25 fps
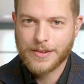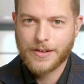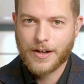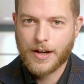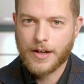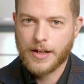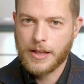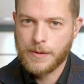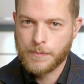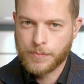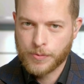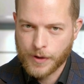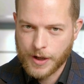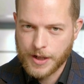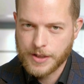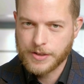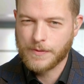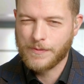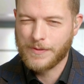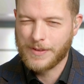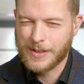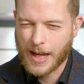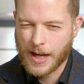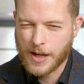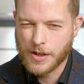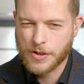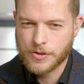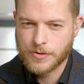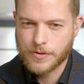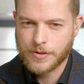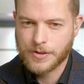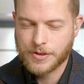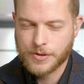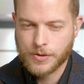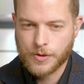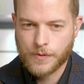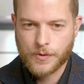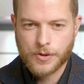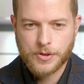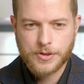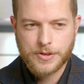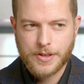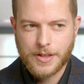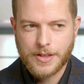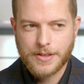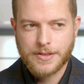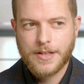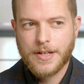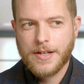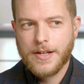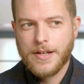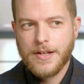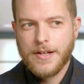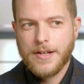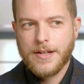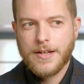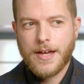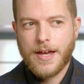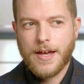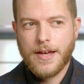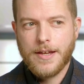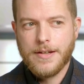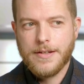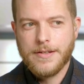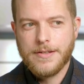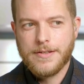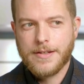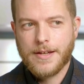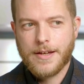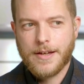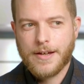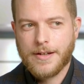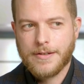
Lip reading: thought, In Praise of Dangerous Universities, and